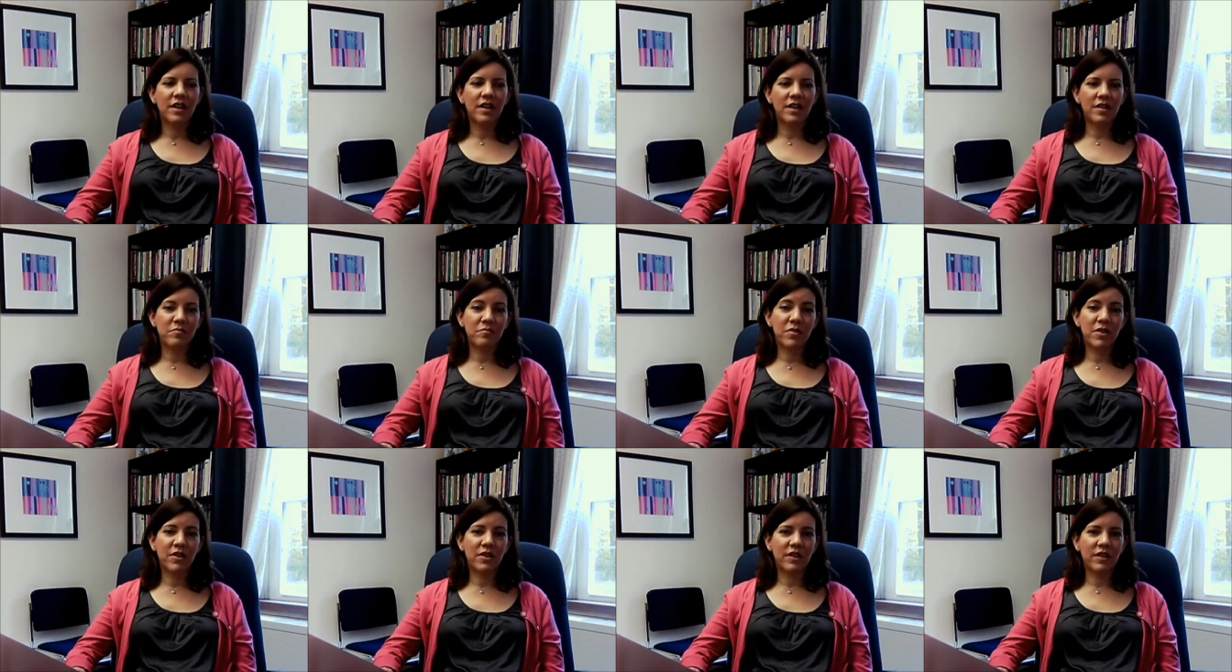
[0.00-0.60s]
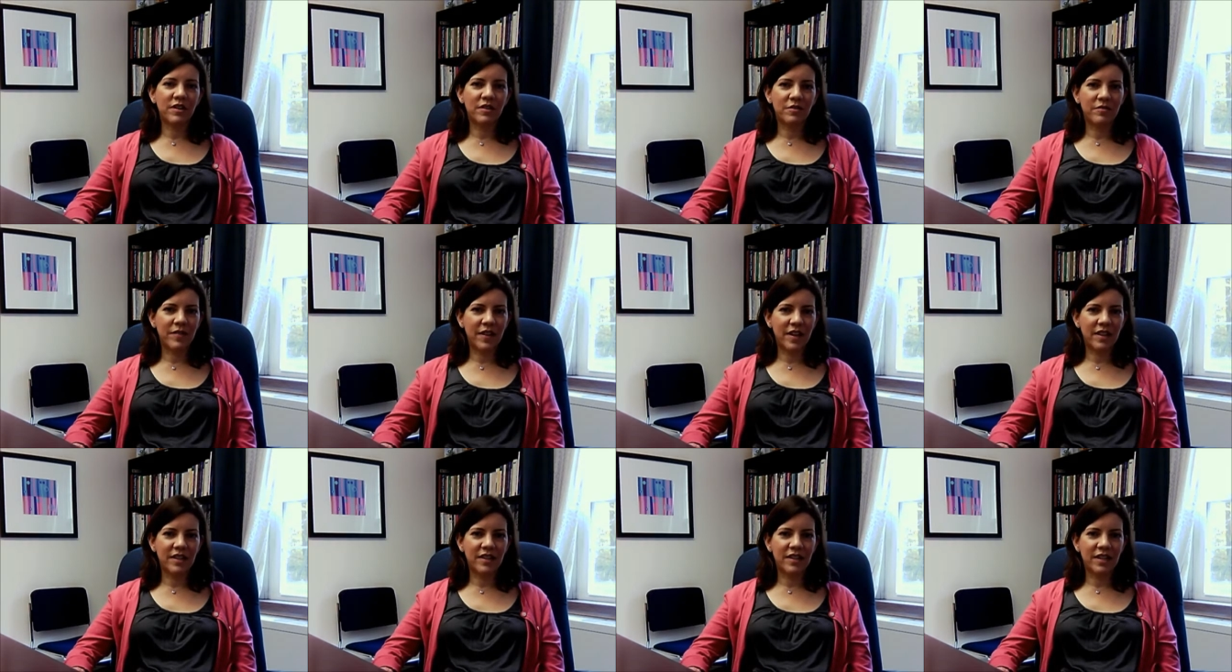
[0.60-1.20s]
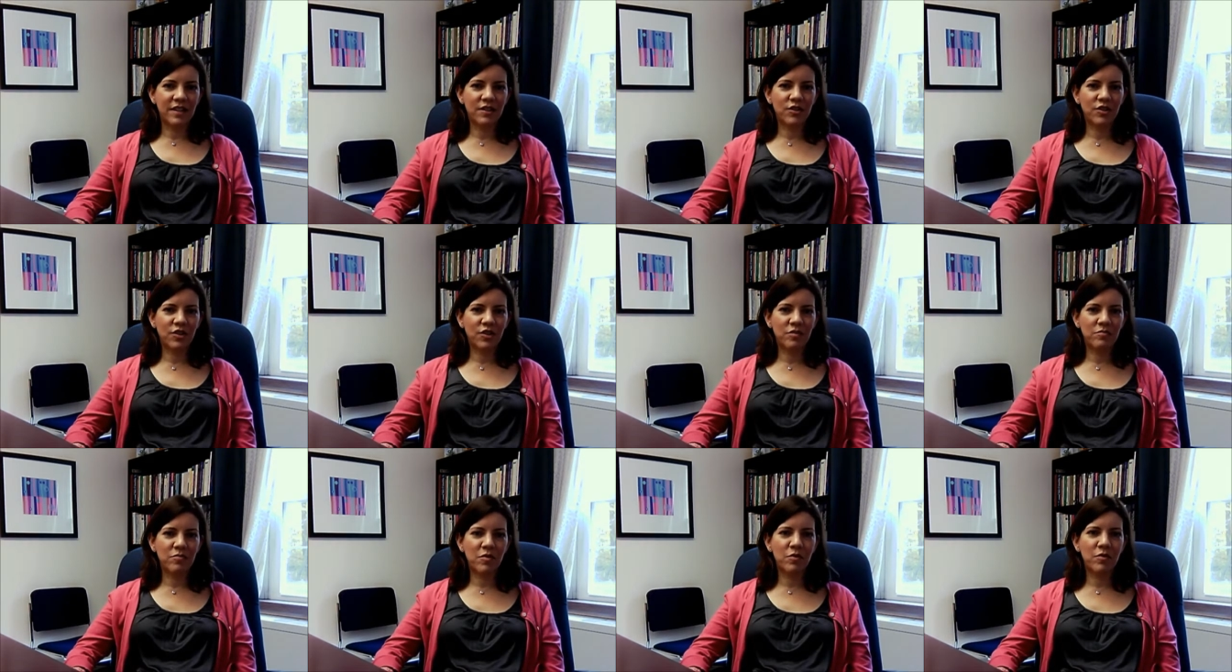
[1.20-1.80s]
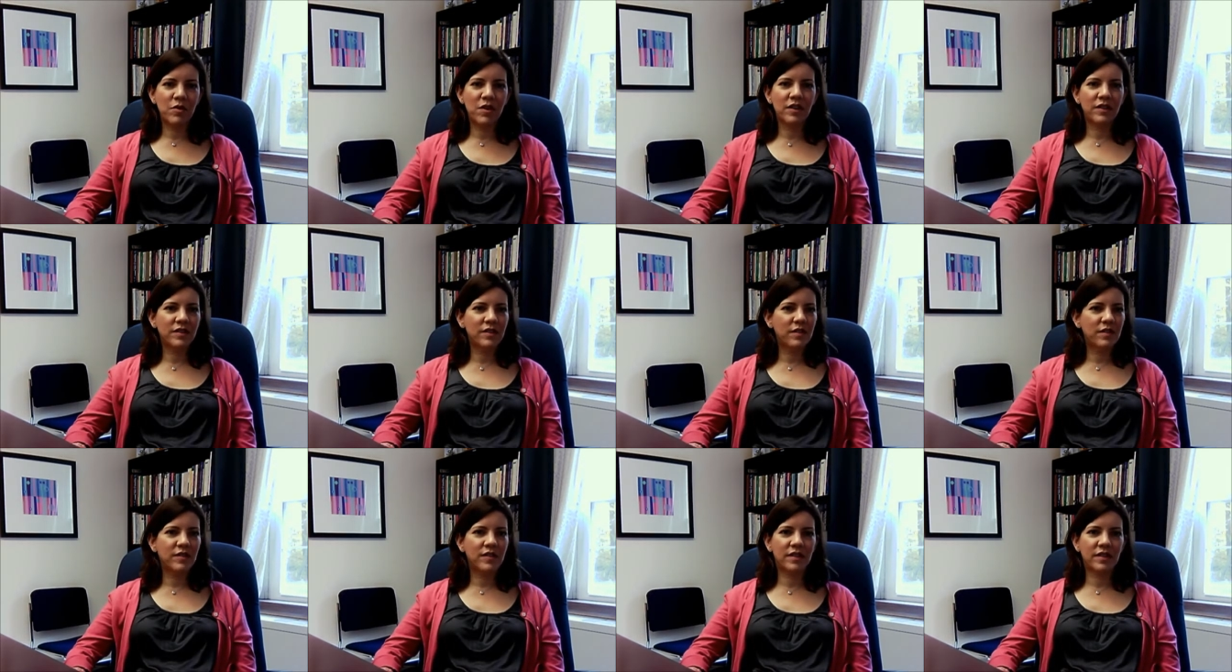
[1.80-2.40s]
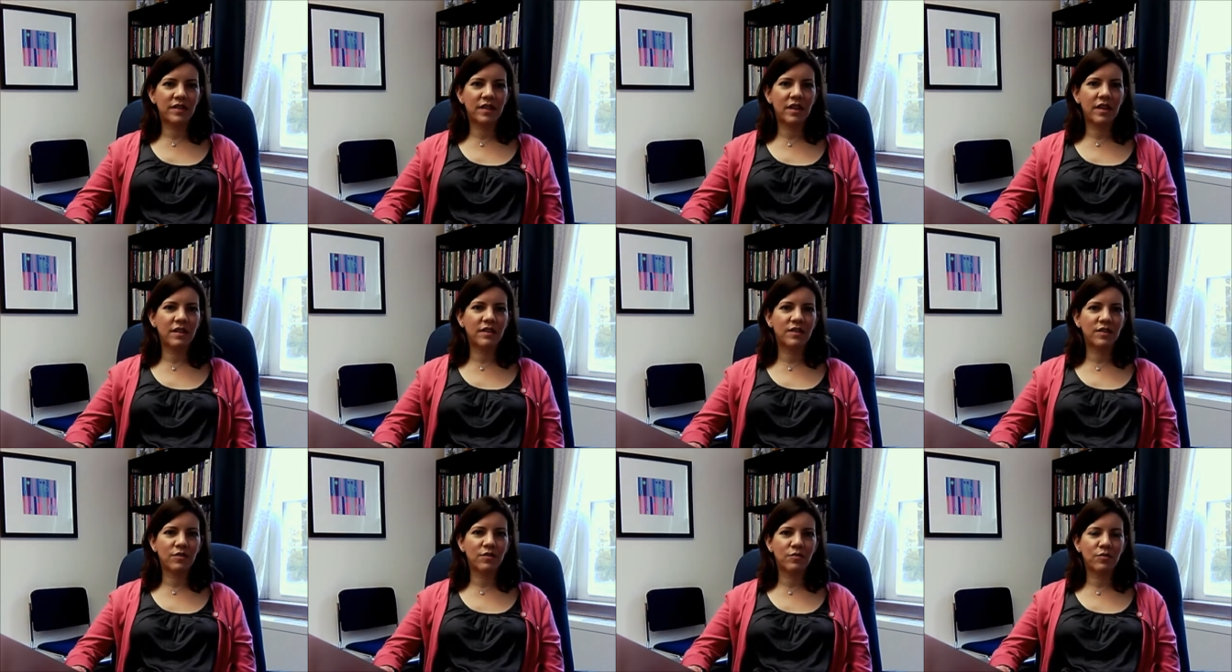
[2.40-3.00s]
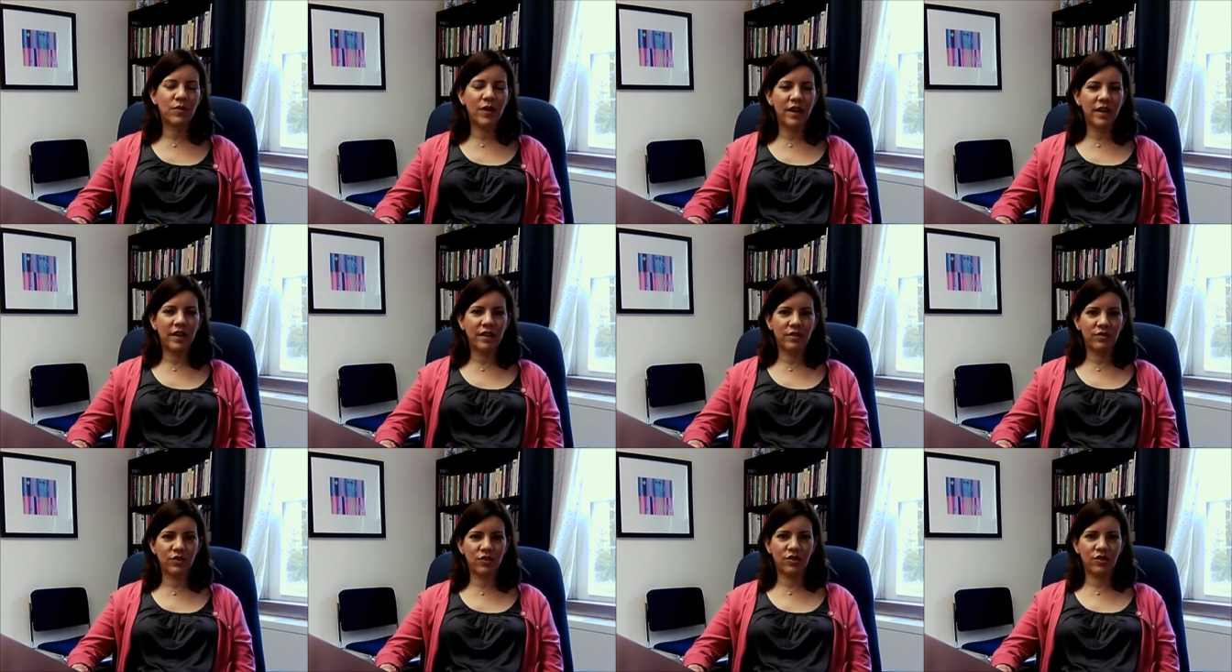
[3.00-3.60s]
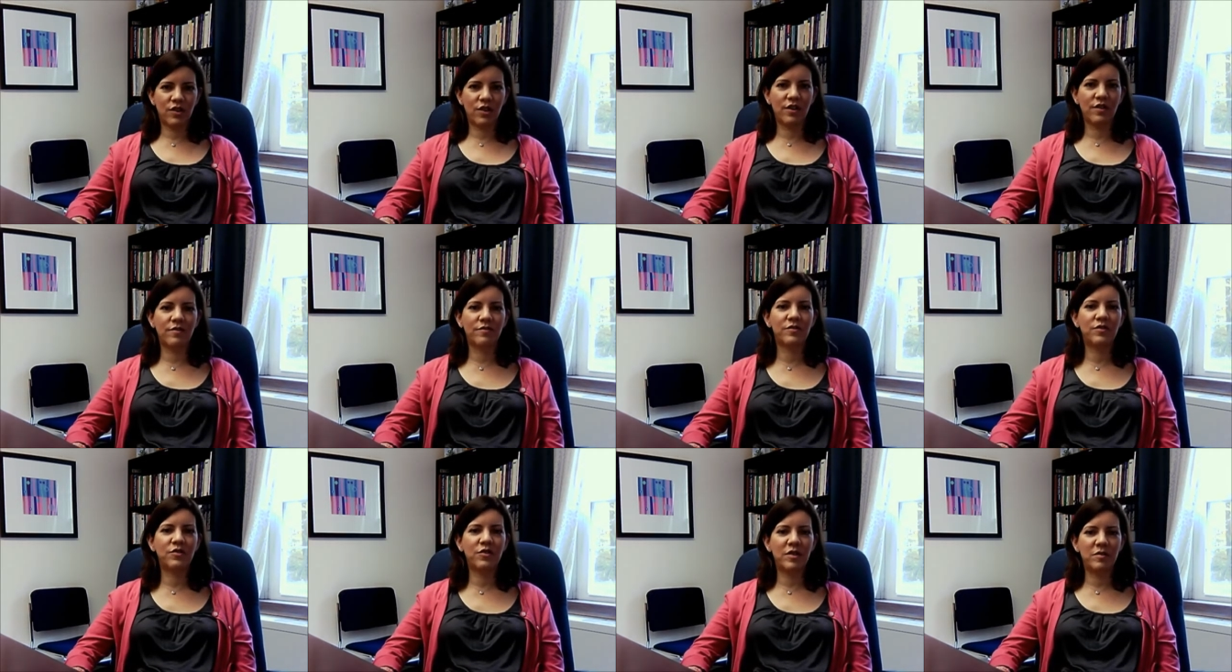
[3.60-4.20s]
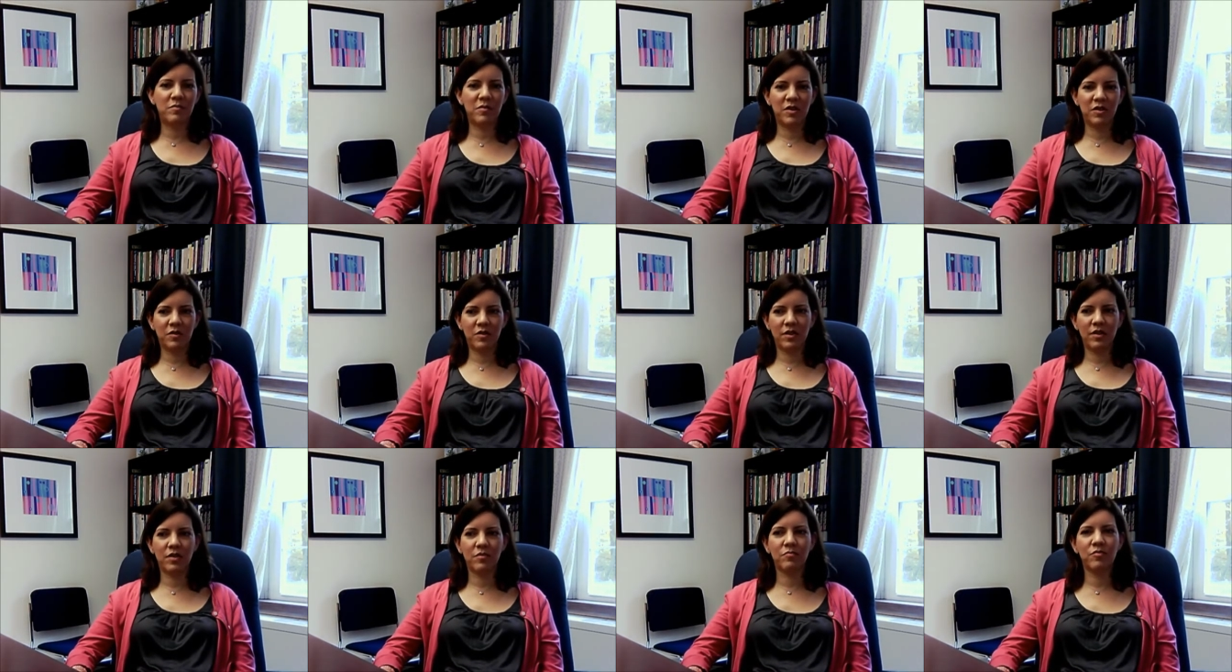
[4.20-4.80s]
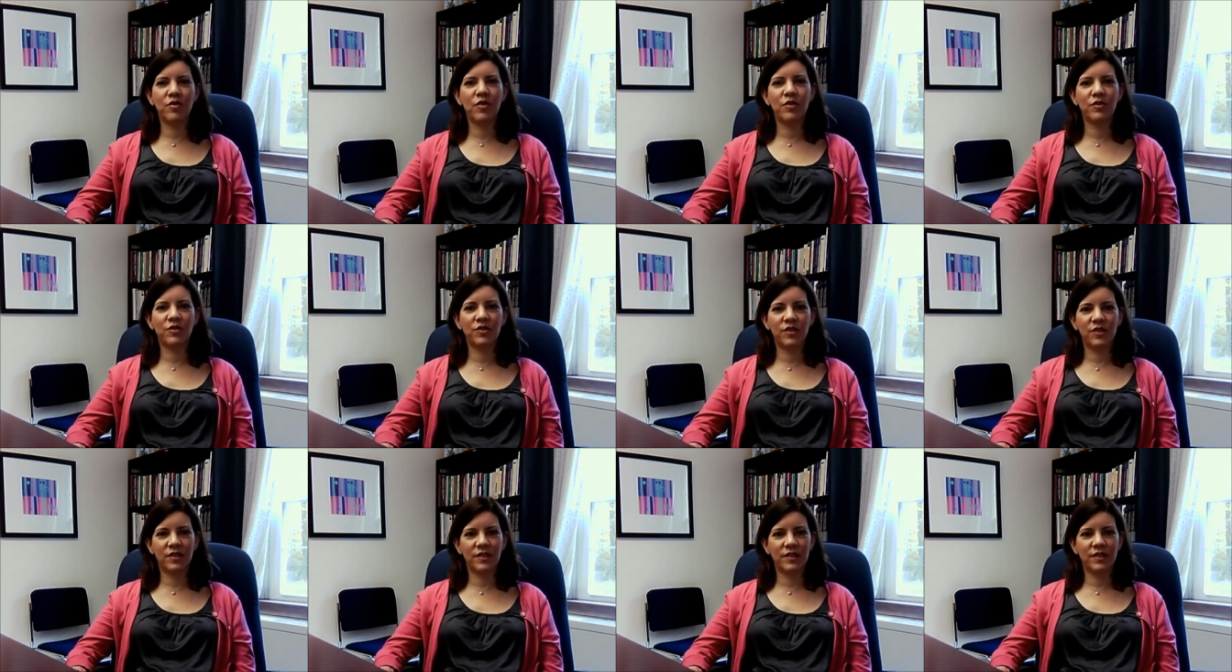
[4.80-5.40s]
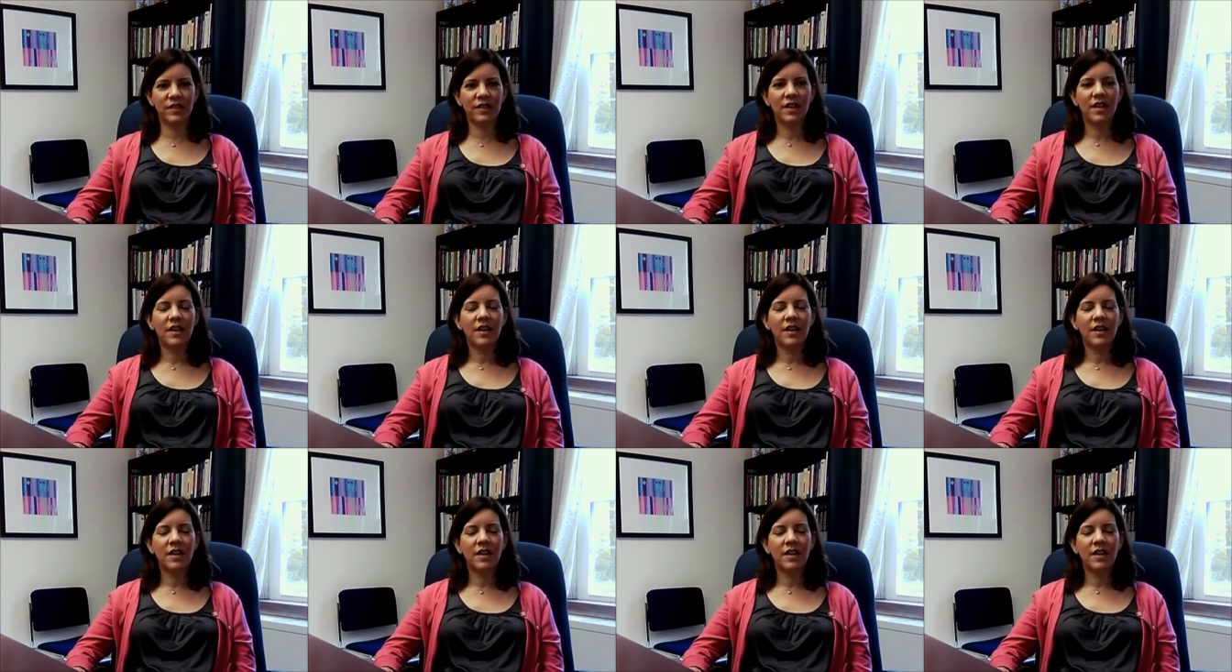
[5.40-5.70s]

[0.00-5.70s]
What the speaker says: empirical validation, but we also discuss a range of treatment approaches,